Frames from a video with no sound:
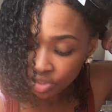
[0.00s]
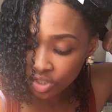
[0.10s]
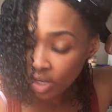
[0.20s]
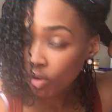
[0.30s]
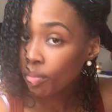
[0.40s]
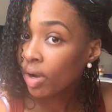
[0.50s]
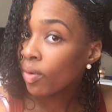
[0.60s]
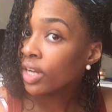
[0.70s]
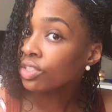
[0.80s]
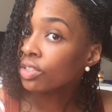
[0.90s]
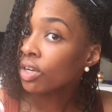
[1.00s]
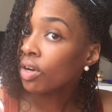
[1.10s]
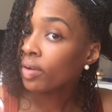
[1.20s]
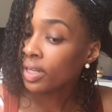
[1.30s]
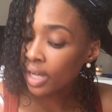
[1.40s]
gel on my wash and go
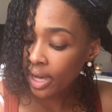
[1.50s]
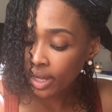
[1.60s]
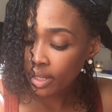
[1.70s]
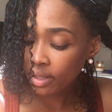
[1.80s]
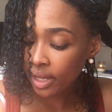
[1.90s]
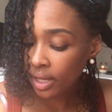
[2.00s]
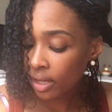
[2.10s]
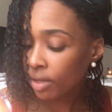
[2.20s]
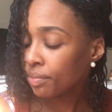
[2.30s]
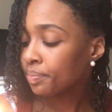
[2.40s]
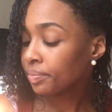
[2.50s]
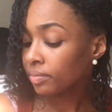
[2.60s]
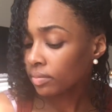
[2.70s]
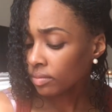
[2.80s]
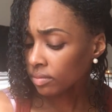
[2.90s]
and not like
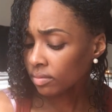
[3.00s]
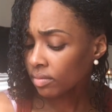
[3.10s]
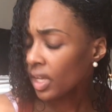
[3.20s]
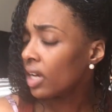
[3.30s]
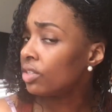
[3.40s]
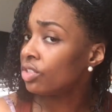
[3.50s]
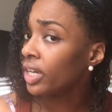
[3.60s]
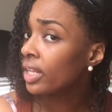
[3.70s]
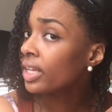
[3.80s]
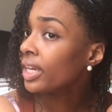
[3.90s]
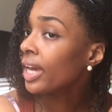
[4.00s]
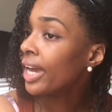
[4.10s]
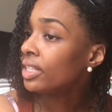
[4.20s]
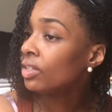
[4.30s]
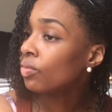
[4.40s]
a jelly, I
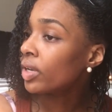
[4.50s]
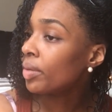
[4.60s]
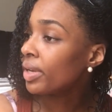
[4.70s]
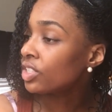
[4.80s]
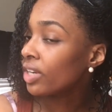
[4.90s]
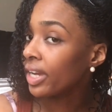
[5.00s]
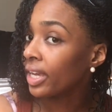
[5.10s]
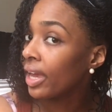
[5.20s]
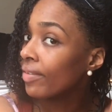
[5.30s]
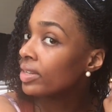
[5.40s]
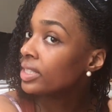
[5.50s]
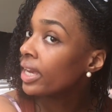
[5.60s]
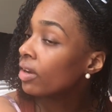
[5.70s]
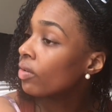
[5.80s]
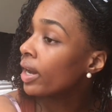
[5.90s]
didn't want to make sure I get every
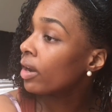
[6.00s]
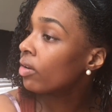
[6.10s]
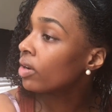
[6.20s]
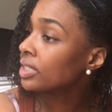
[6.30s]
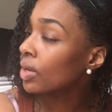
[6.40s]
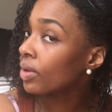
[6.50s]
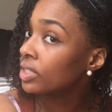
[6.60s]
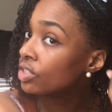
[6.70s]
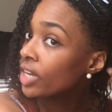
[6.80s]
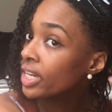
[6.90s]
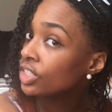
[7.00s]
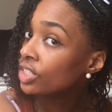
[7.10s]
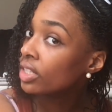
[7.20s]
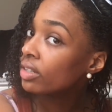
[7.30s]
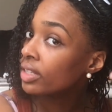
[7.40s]
tangle out because I wanted to try to
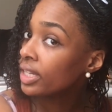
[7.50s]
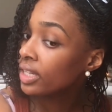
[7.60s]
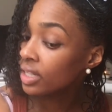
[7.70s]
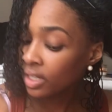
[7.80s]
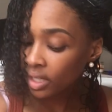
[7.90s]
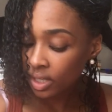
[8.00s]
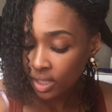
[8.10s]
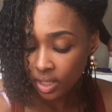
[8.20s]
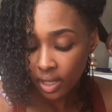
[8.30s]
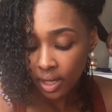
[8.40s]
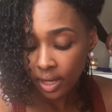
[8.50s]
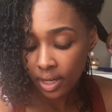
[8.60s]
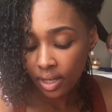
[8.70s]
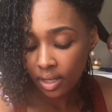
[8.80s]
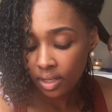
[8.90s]
shingle it.
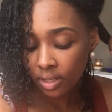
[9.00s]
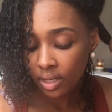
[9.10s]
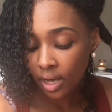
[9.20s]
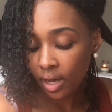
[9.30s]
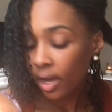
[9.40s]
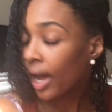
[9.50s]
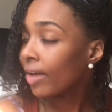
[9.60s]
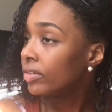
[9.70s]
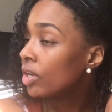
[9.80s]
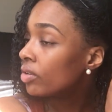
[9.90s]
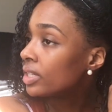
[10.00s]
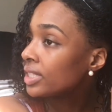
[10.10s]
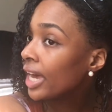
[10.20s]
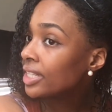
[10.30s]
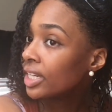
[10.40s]
And I've noticed
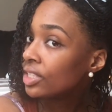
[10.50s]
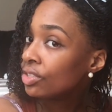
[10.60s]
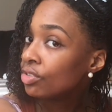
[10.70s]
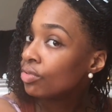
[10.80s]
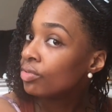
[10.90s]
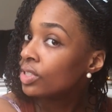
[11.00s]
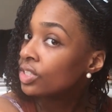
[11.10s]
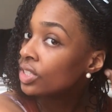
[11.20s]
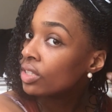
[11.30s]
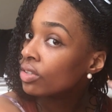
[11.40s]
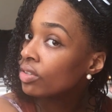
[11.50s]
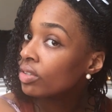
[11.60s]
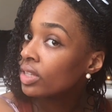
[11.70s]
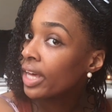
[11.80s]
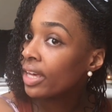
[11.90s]
as I do shingle
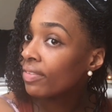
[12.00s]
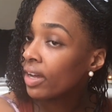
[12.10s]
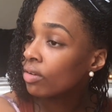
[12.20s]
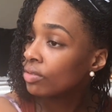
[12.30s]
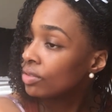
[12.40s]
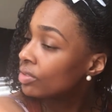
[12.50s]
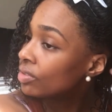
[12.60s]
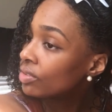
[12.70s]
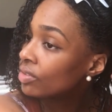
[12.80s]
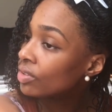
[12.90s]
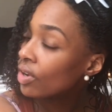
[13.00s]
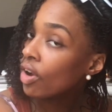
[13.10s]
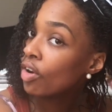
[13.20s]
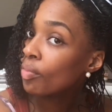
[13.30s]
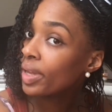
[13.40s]
that if I don't
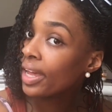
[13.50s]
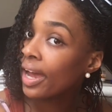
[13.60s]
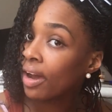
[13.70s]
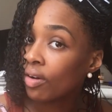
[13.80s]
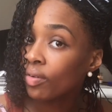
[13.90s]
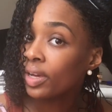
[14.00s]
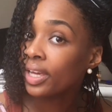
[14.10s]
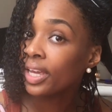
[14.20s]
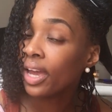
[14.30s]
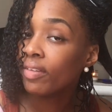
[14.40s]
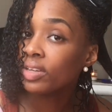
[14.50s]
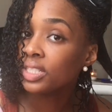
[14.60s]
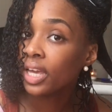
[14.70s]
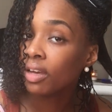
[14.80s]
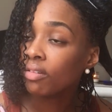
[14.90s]
comb it out and get every
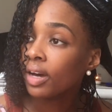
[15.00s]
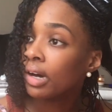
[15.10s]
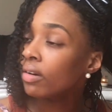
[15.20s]
tangle out,